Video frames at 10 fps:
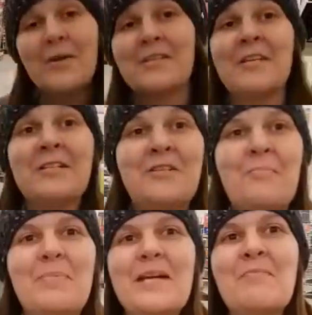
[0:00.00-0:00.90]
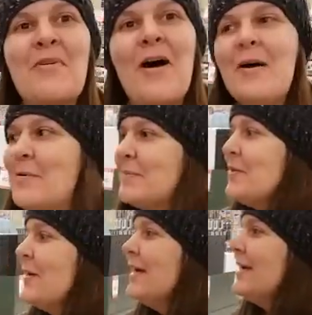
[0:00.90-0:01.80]
It's such a big problem, too.
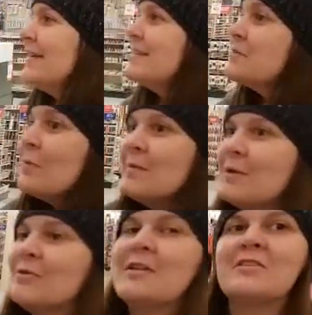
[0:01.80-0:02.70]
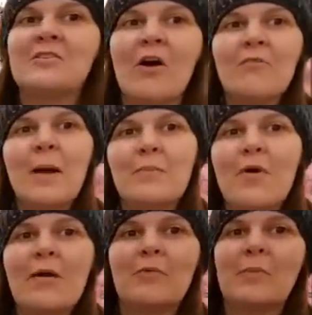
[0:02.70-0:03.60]
This is why I'm here trying to solve my
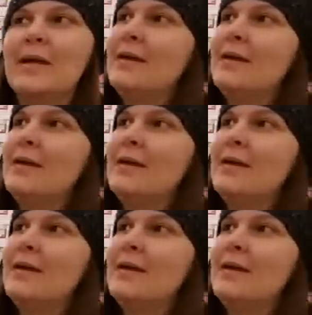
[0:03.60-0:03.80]
problem